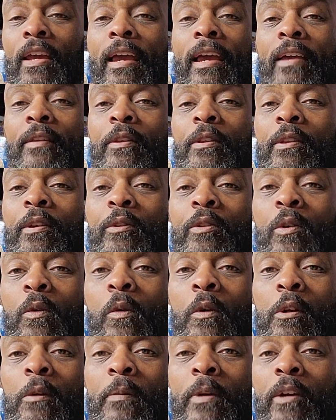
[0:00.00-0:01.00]
and there's
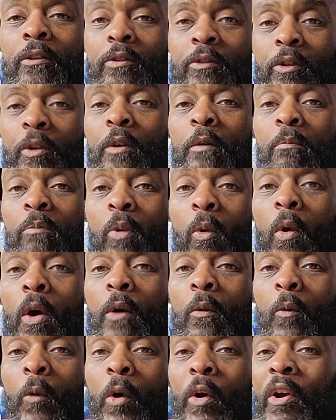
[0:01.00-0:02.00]
going to be a certain
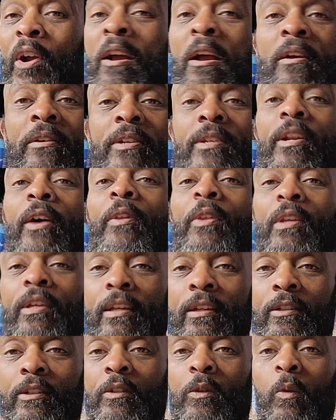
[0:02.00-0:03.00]
point where nothing
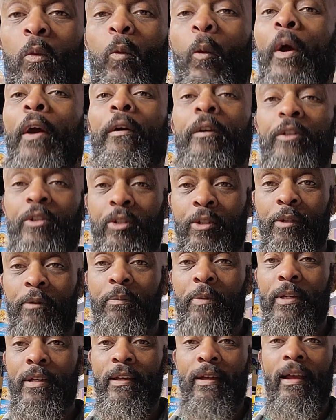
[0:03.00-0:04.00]
is where it should
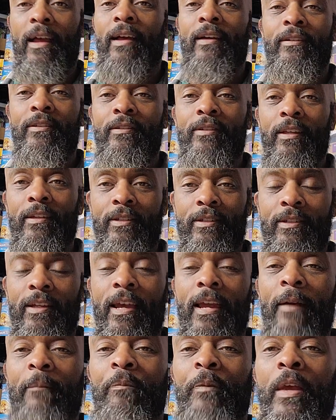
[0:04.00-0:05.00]
be, as they
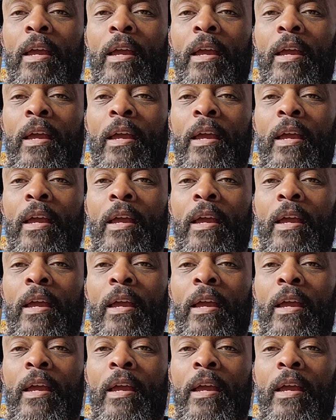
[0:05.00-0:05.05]
say.